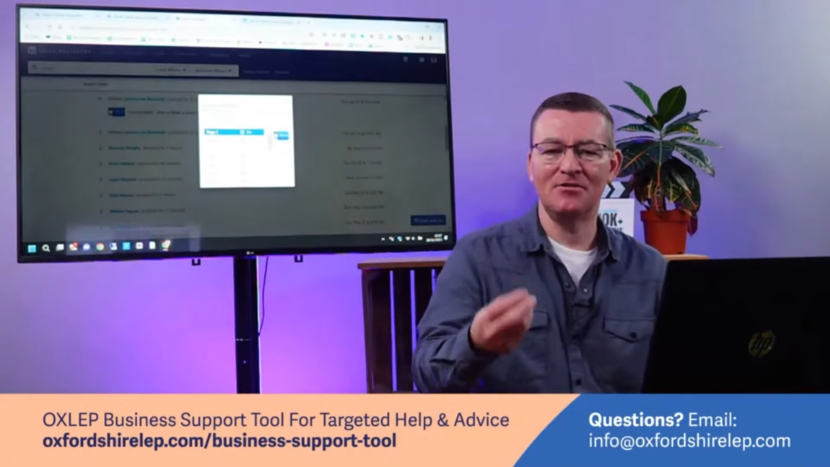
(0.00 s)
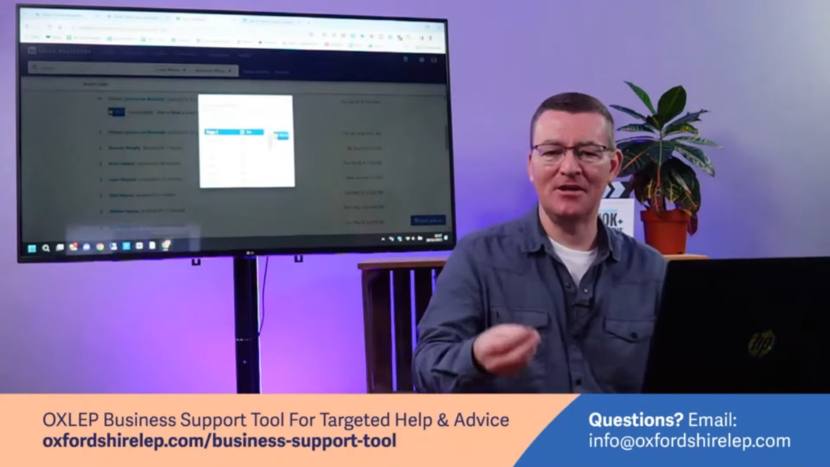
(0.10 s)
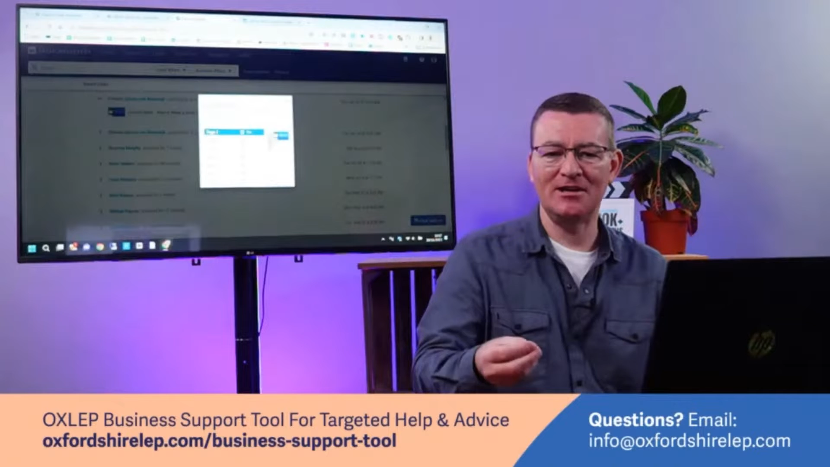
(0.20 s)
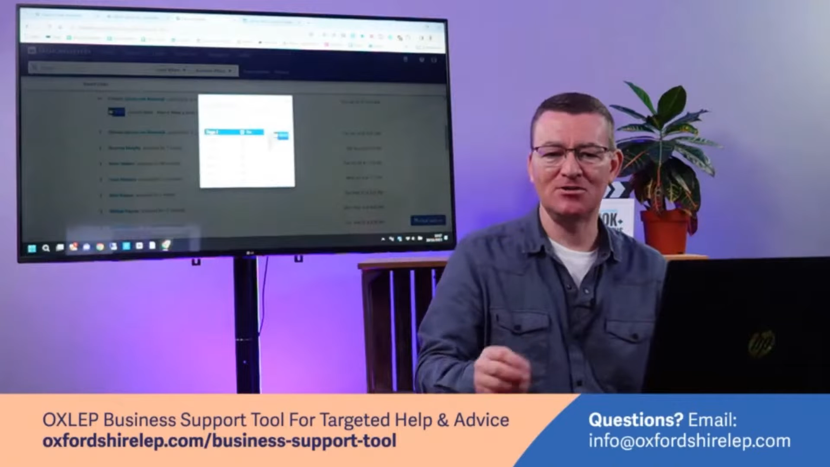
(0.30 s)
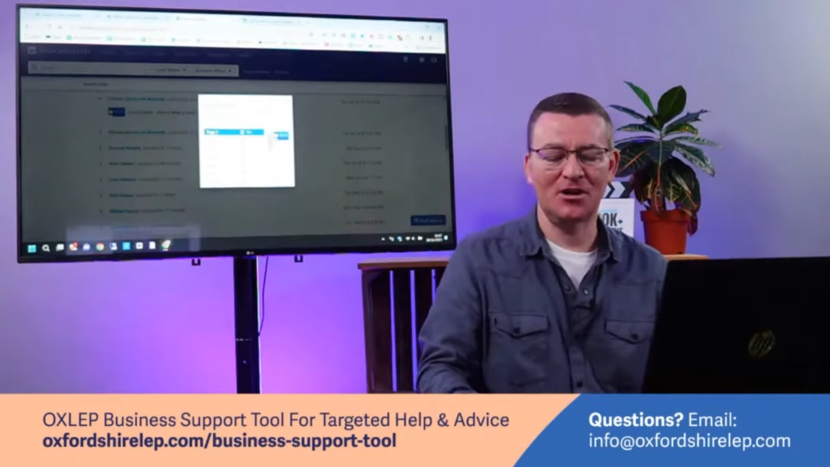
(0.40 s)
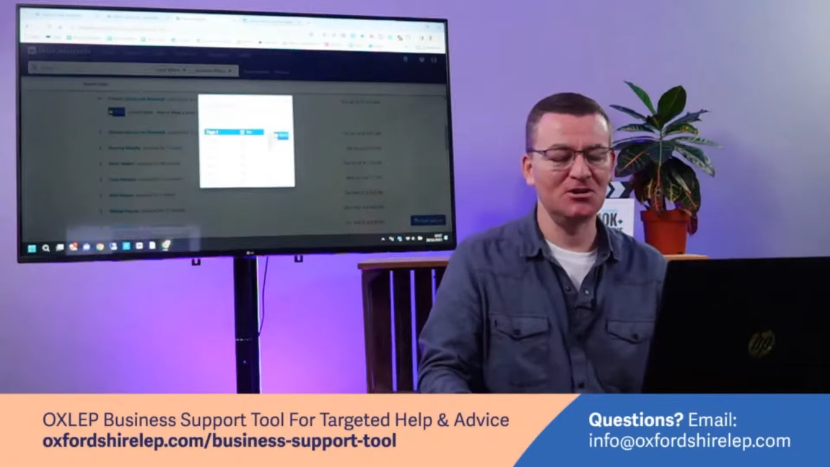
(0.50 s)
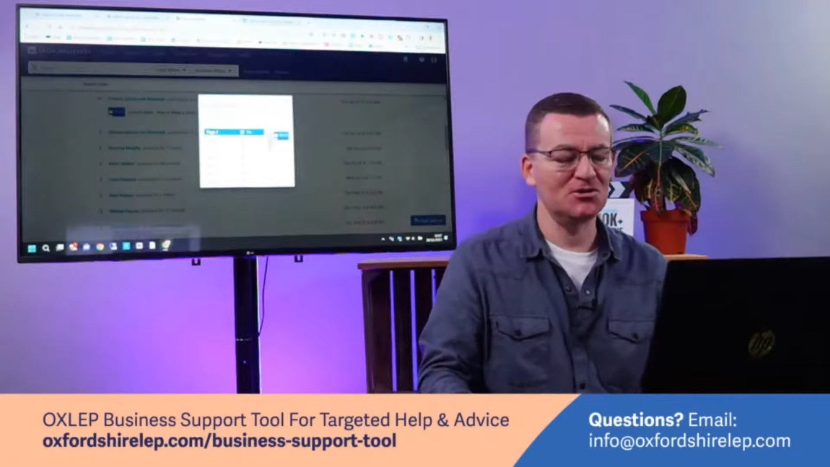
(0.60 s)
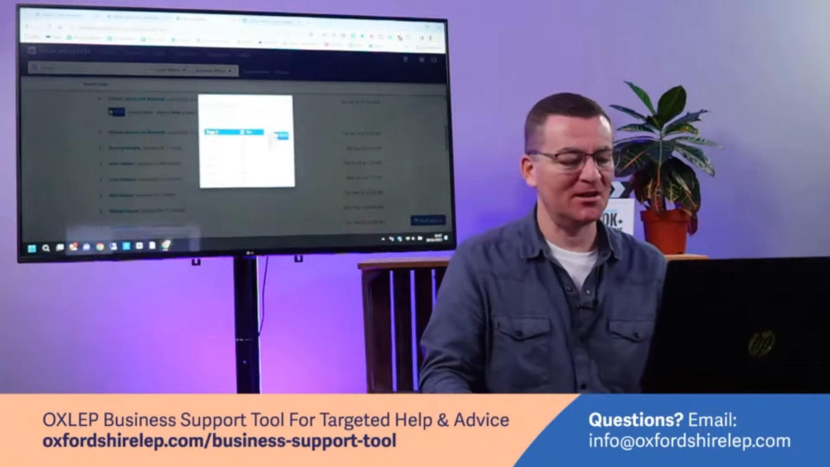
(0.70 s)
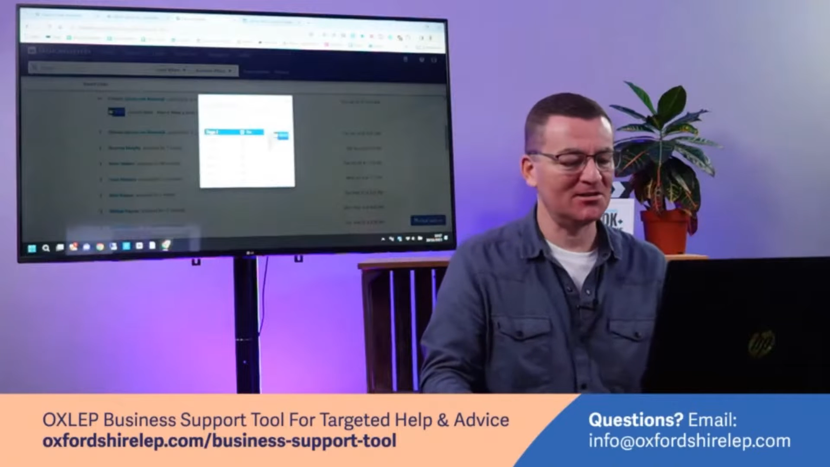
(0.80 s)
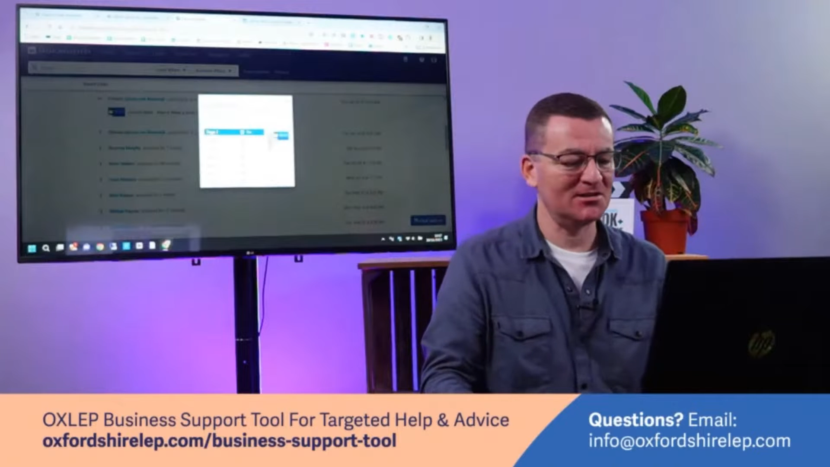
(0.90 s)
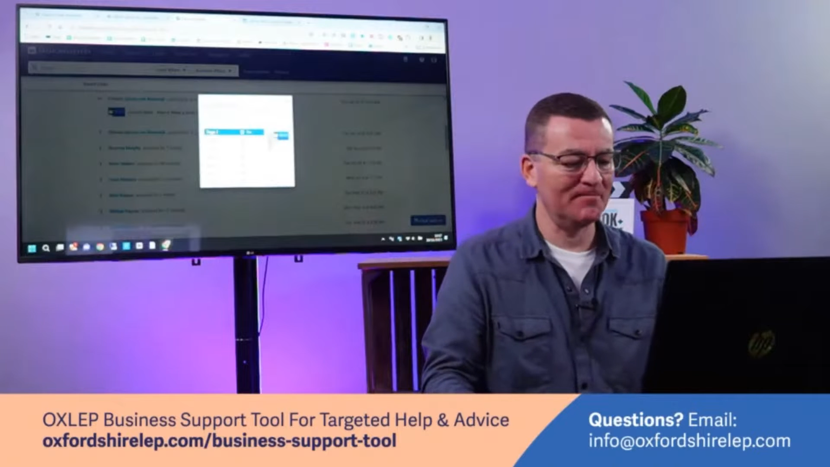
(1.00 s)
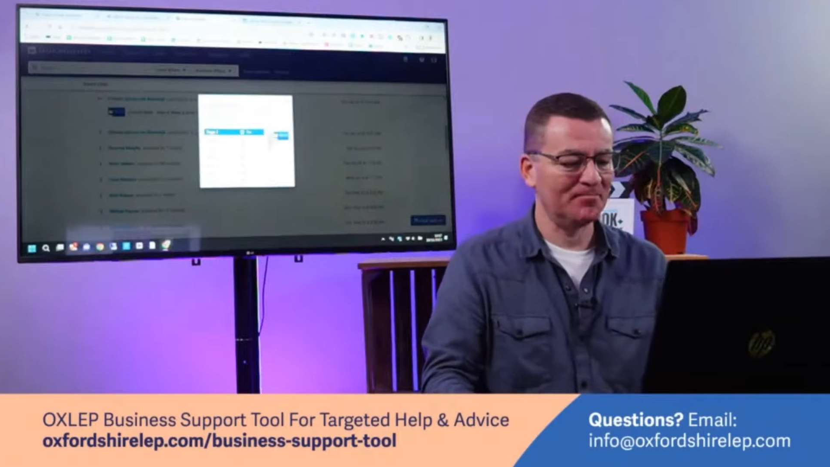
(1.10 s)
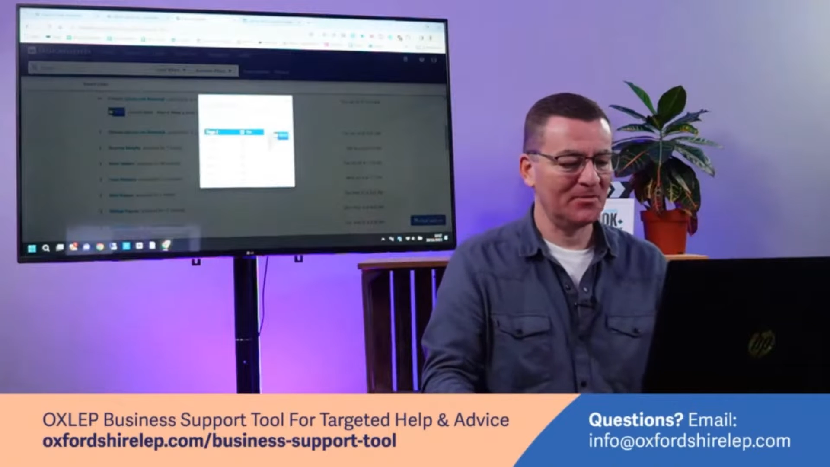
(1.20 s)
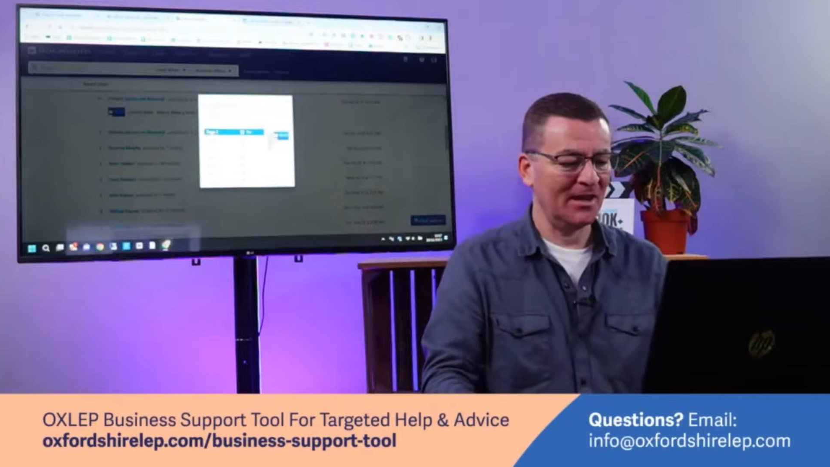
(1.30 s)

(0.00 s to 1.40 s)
they took interest in.